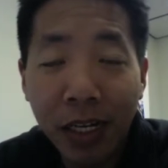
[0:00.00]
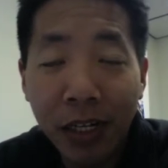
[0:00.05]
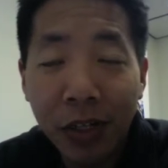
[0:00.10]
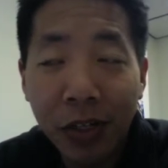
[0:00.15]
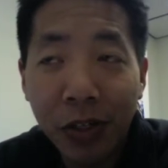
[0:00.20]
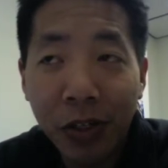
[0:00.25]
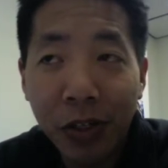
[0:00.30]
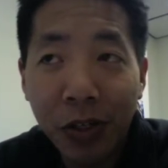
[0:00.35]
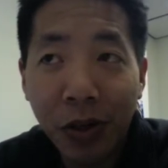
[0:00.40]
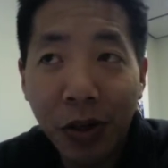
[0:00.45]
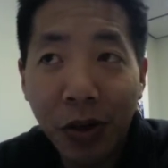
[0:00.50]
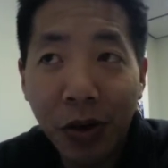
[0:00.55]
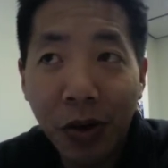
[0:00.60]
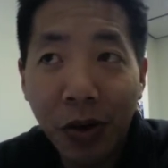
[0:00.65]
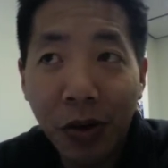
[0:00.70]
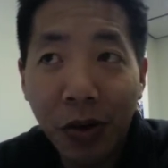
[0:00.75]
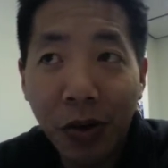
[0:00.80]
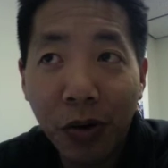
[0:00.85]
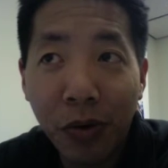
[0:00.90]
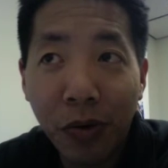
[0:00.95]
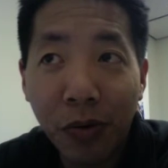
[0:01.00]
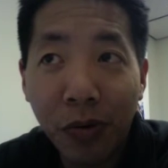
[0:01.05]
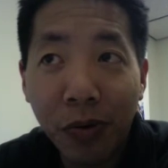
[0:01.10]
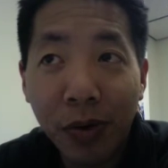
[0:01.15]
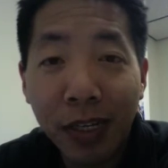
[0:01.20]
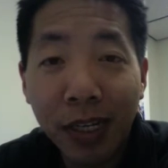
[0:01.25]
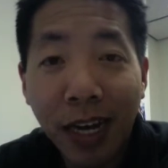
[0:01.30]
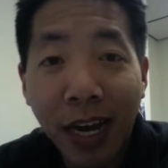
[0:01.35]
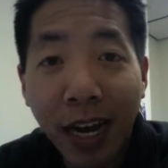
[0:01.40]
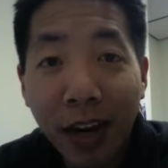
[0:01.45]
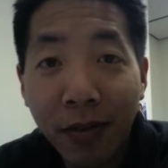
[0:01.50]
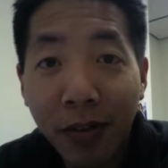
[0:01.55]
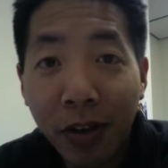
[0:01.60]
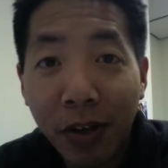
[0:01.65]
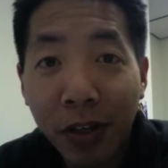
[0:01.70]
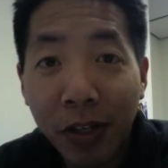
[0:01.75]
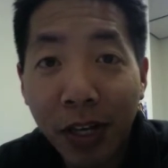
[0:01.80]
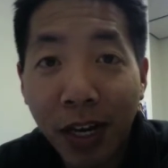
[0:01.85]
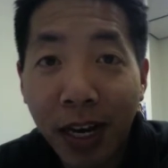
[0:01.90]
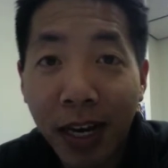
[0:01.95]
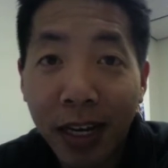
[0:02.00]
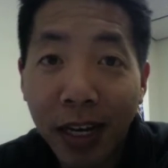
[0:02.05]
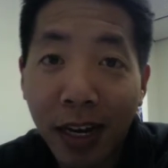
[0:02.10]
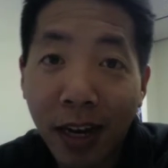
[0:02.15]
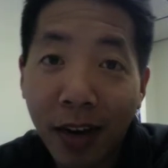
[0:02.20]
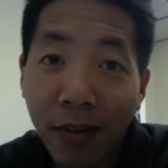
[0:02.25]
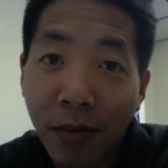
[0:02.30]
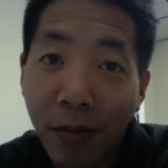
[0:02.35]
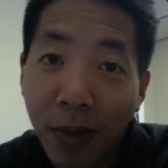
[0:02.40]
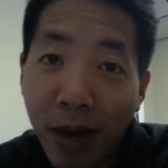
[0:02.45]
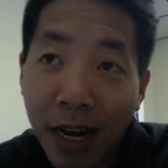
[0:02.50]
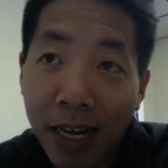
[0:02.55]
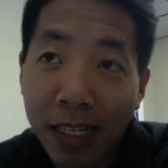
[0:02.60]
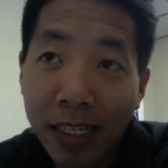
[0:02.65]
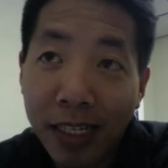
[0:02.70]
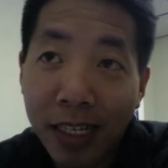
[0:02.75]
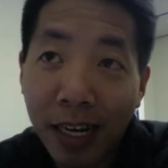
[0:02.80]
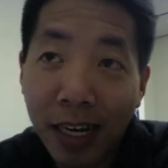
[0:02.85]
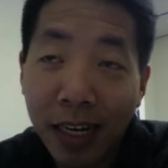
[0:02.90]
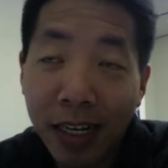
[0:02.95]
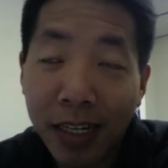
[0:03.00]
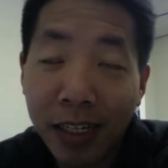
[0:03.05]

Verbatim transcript: So kind of a good sign, kind of a bad sign,